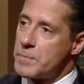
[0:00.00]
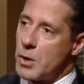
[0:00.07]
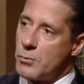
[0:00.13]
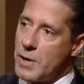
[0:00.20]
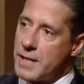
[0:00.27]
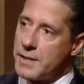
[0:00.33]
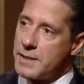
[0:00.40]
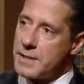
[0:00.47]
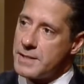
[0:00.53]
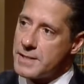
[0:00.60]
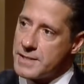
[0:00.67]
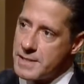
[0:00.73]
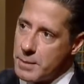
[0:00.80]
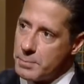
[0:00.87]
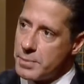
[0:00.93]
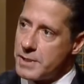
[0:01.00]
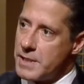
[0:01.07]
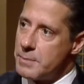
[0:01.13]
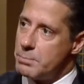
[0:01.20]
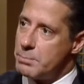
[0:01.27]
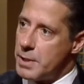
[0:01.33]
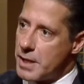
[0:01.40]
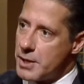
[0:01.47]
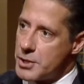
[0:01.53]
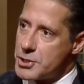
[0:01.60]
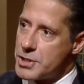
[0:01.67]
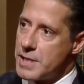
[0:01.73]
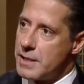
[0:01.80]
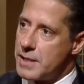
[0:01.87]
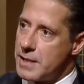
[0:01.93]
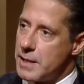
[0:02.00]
rather than simply punishing